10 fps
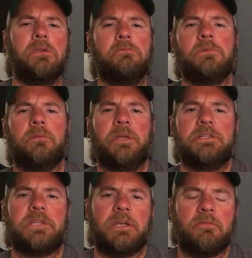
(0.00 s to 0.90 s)
mean,
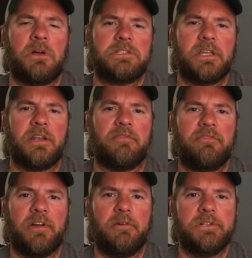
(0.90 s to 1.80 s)
he's like, wants to get in a
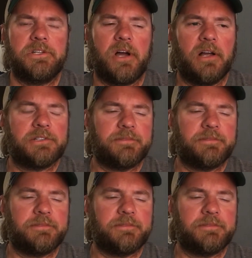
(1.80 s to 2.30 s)
fight with Josh.